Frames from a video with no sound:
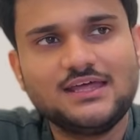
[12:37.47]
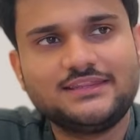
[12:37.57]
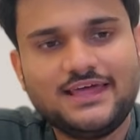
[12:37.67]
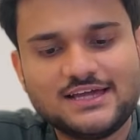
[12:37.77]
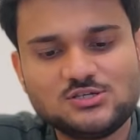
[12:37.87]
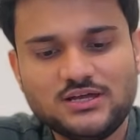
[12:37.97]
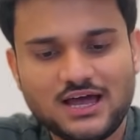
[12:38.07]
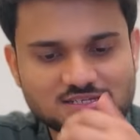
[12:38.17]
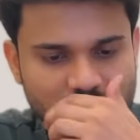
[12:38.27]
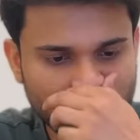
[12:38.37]
they actually
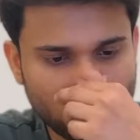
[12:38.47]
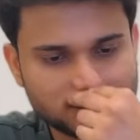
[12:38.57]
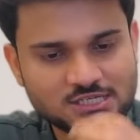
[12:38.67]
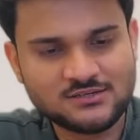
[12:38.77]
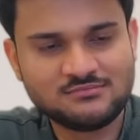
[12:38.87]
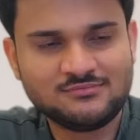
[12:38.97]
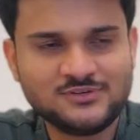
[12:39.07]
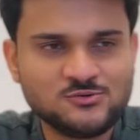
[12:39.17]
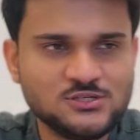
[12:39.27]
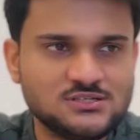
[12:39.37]
asked me a question
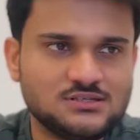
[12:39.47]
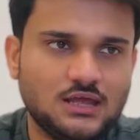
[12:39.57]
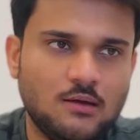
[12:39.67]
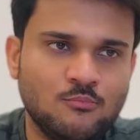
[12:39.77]
which was